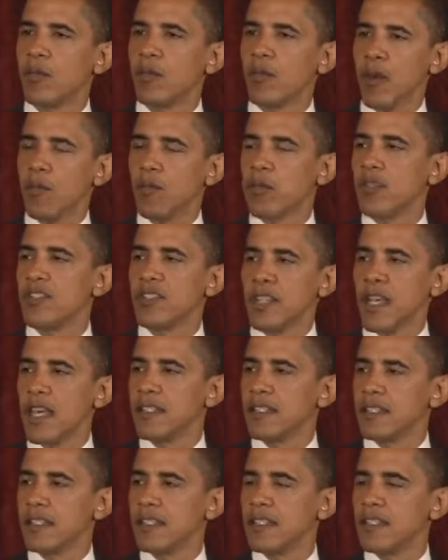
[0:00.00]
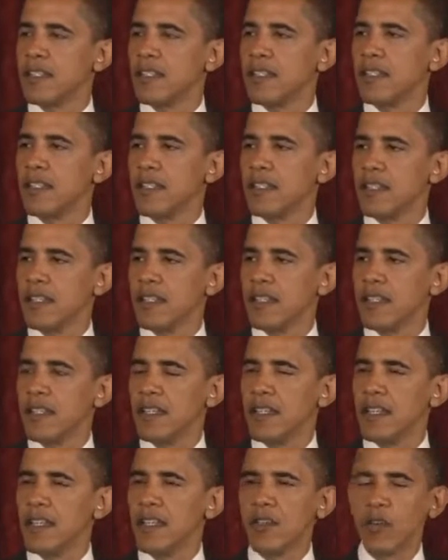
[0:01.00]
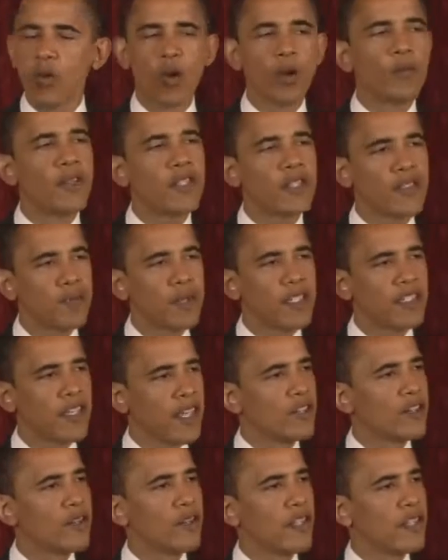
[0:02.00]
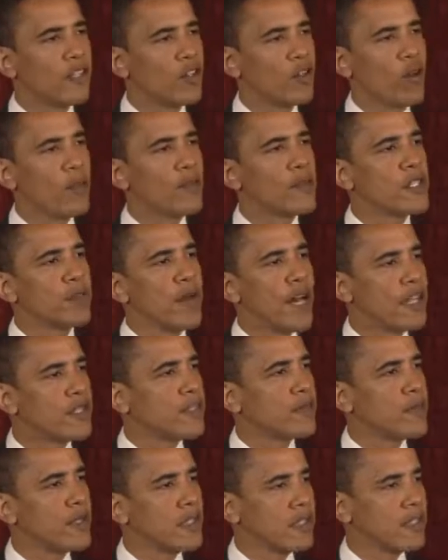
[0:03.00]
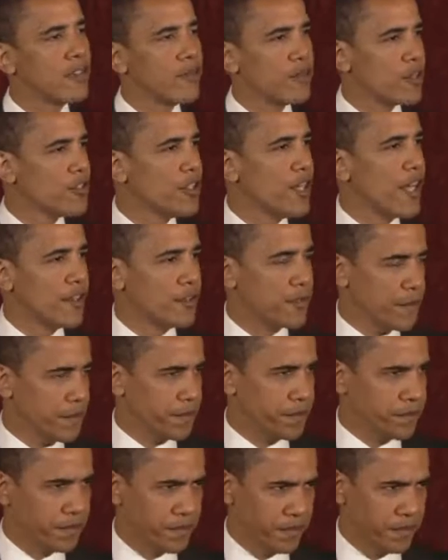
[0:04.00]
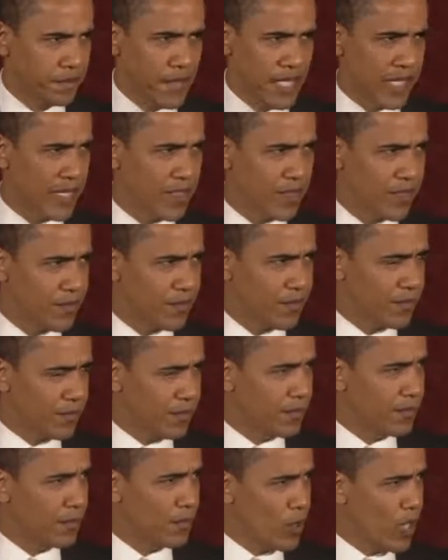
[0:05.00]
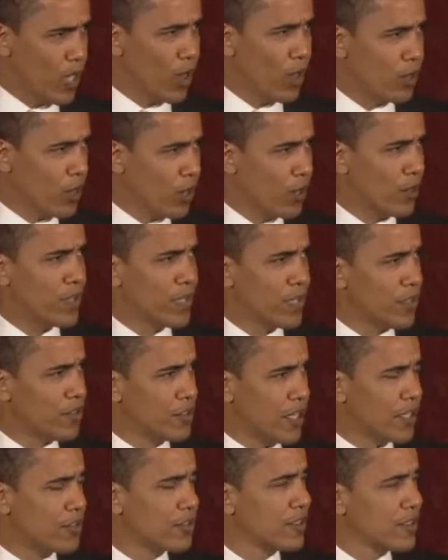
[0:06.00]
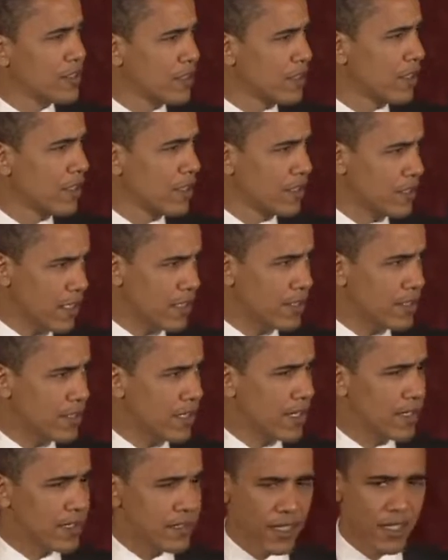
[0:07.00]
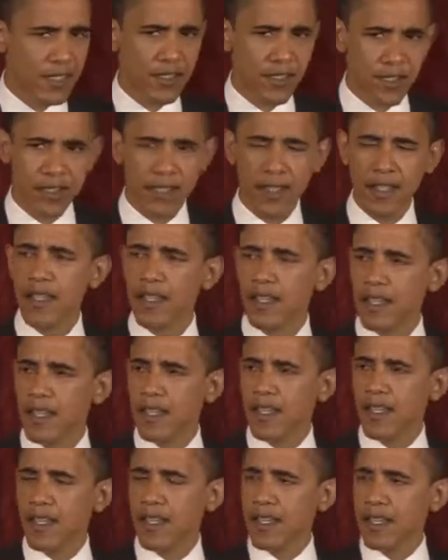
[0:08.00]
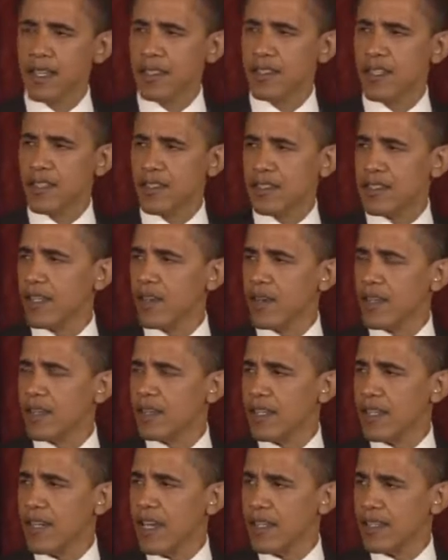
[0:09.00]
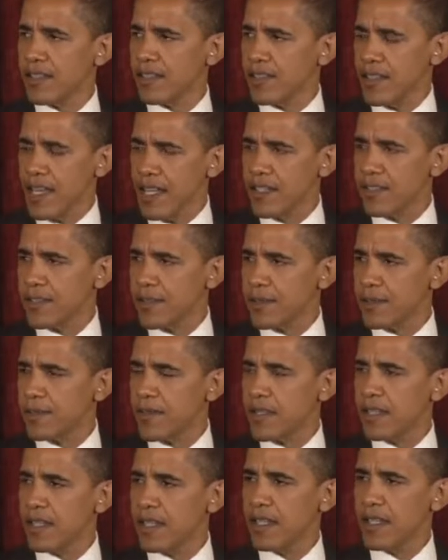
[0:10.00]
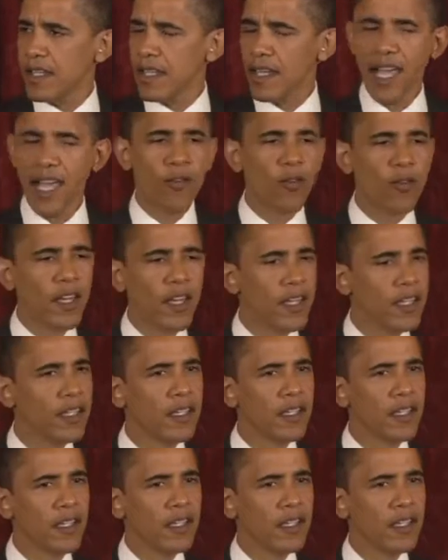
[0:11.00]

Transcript: represent enormous potential and enormous possibility for change, because we all know that injustice still exists. It exists here in the United States, in every